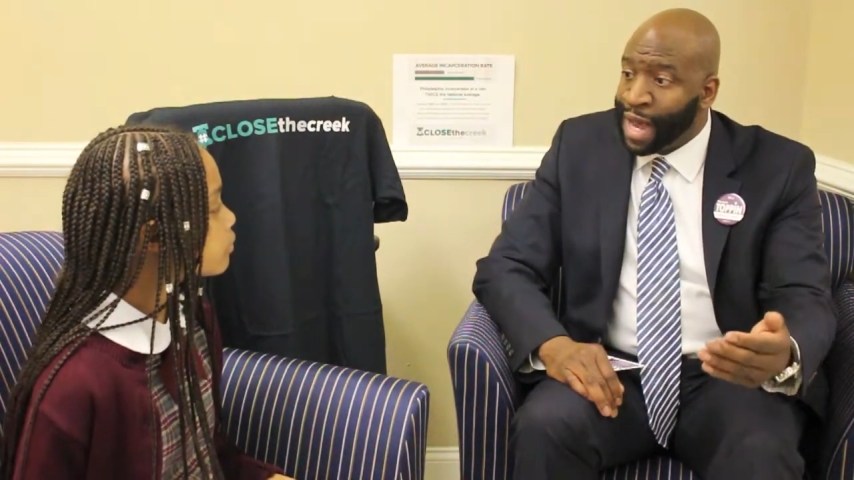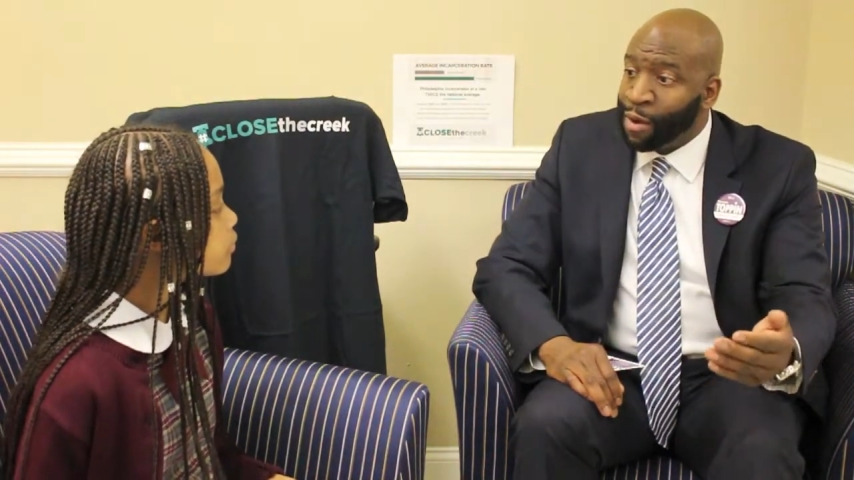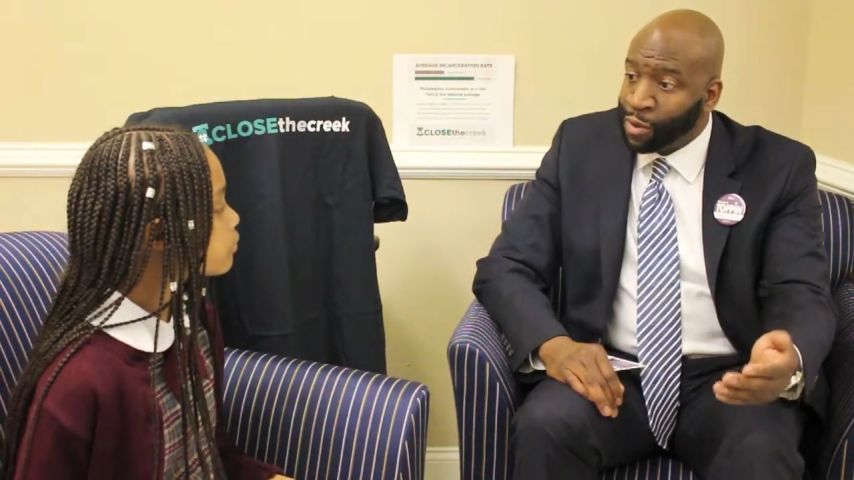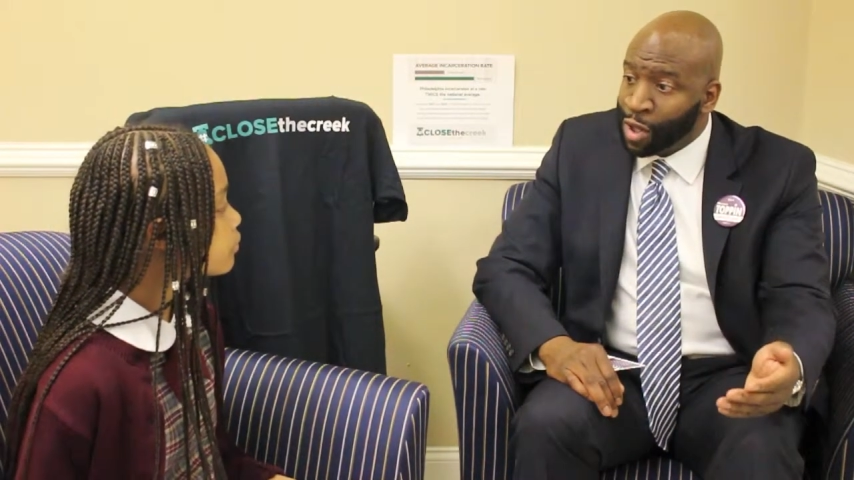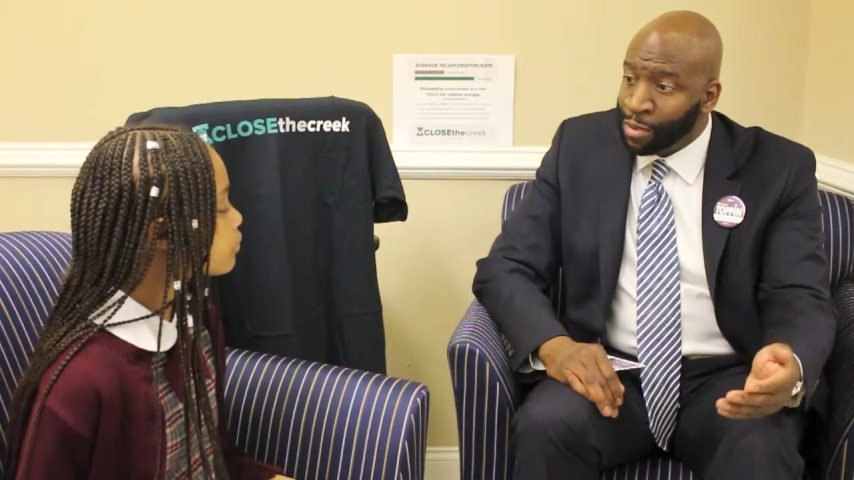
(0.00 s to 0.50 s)

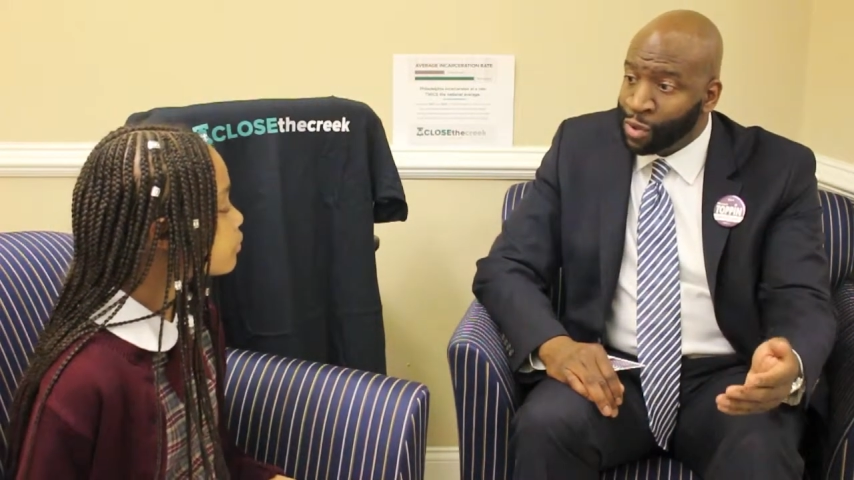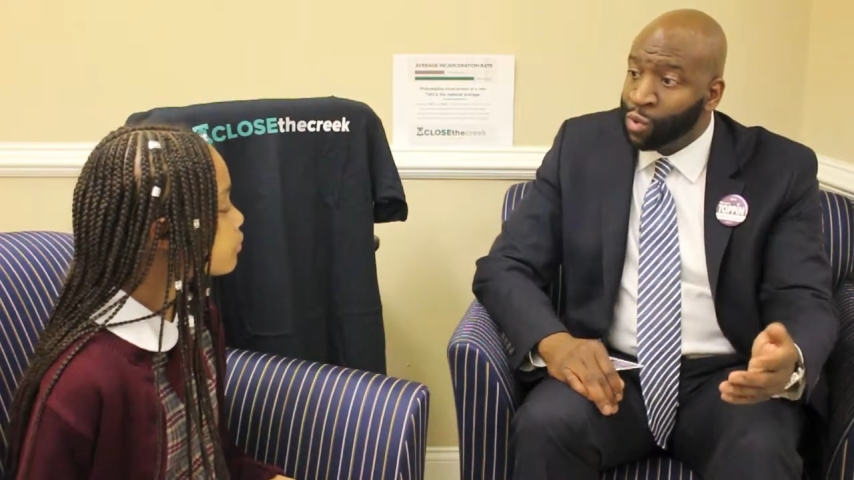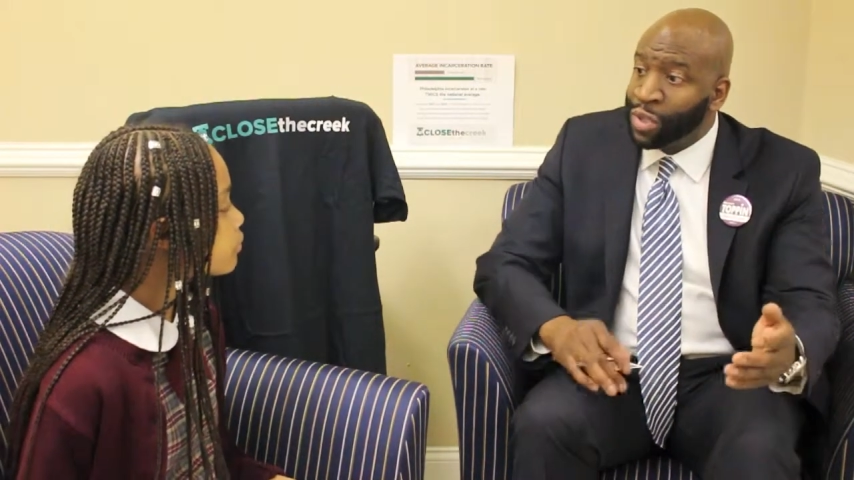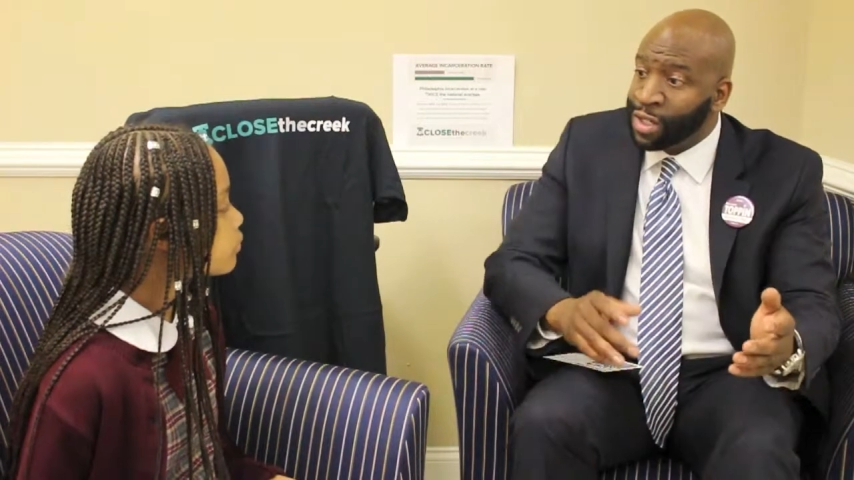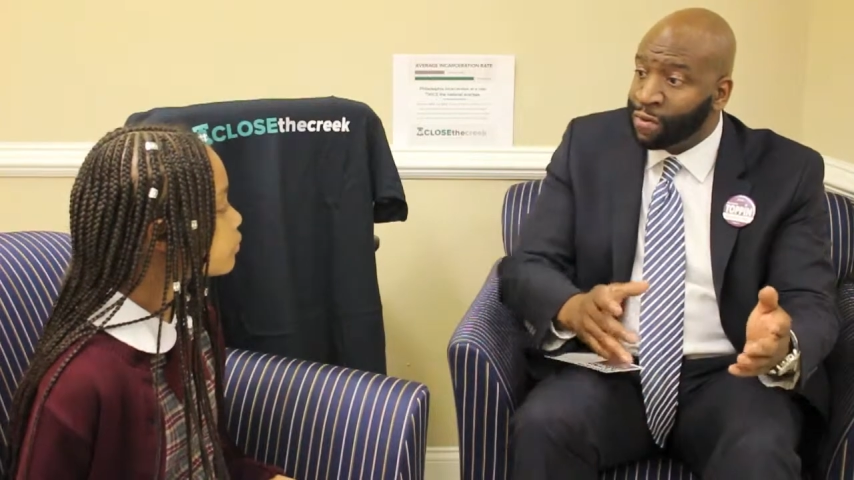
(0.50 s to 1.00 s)
outcome
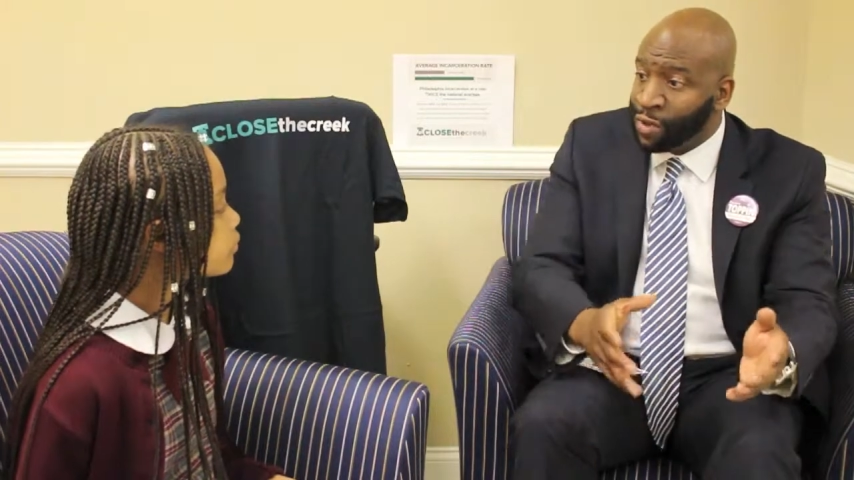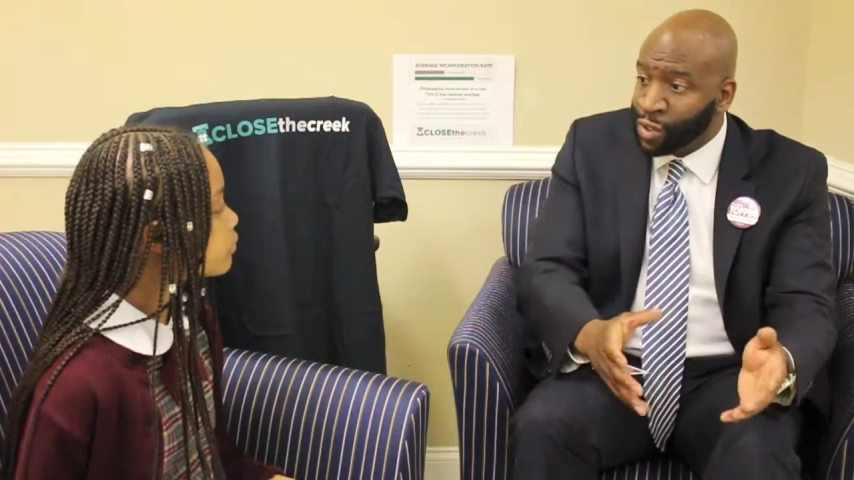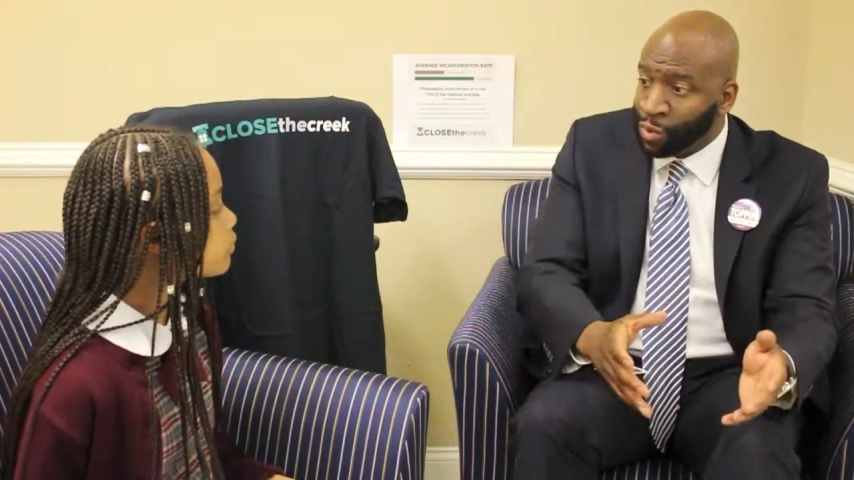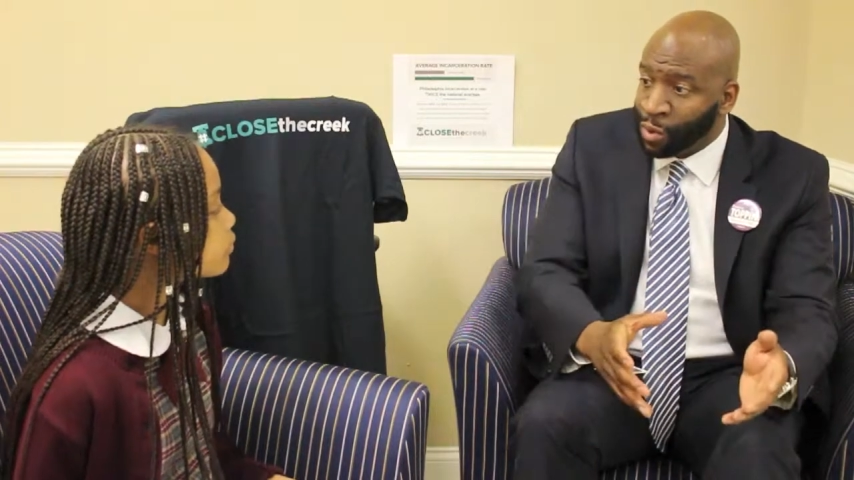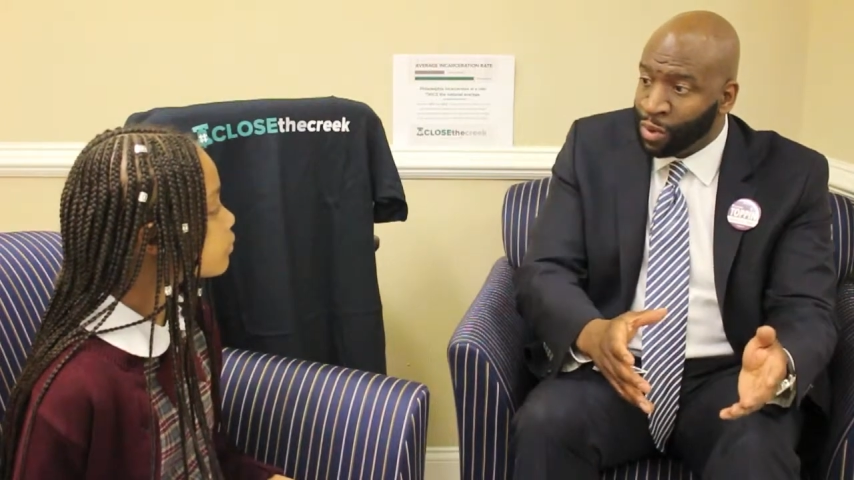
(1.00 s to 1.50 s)
to an
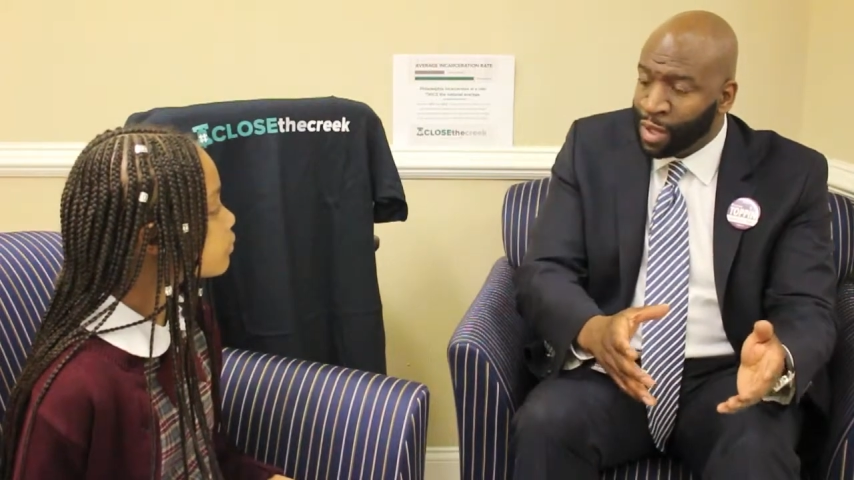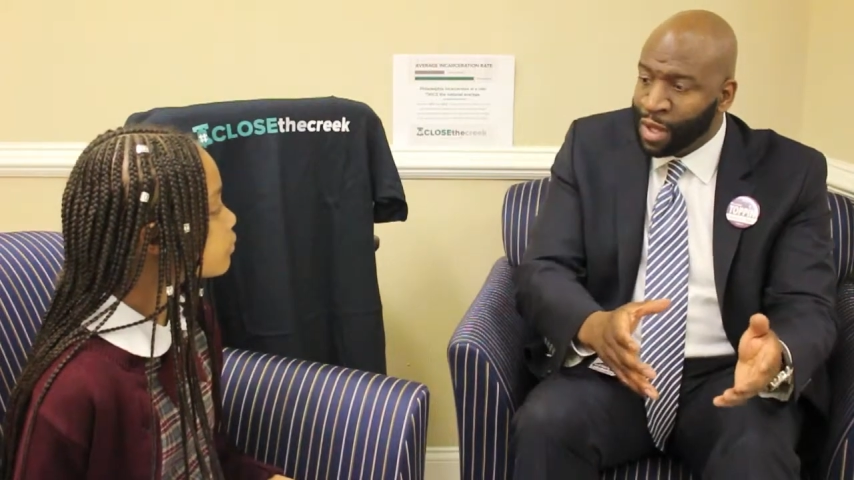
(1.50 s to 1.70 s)
individual,